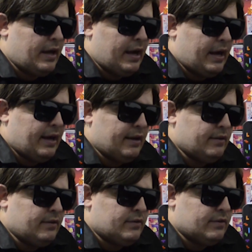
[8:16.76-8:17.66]

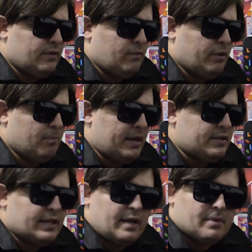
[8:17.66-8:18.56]
and we were meant
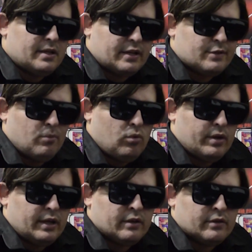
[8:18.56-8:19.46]
to get up the next
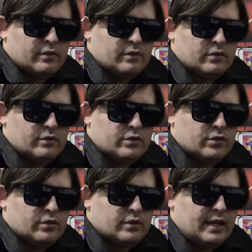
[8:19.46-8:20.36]
morning
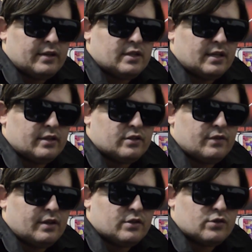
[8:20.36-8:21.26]
to get tickets
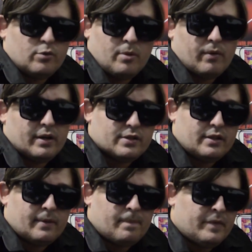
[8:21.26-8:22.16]
for the sumo
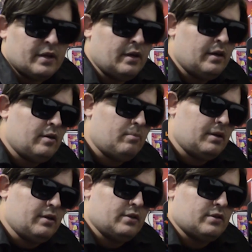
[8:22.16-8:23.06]
wrestling,
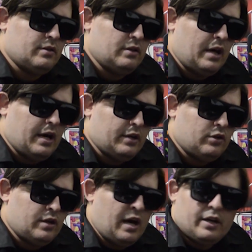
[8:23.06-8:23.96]
because
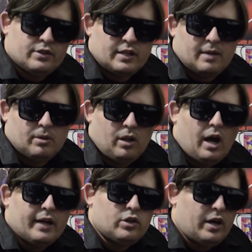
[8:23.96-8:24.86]
you can't just get them
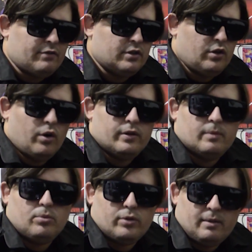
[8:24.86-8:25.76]
online. You have to go to the
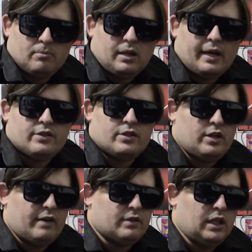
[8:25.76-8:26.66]
booking place and you
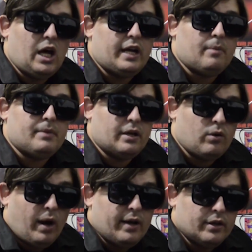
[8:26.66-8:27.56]
have to line up there
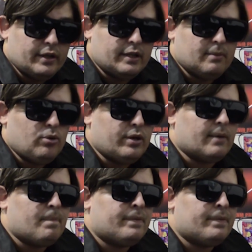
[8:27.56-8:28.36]
quite early in the morning.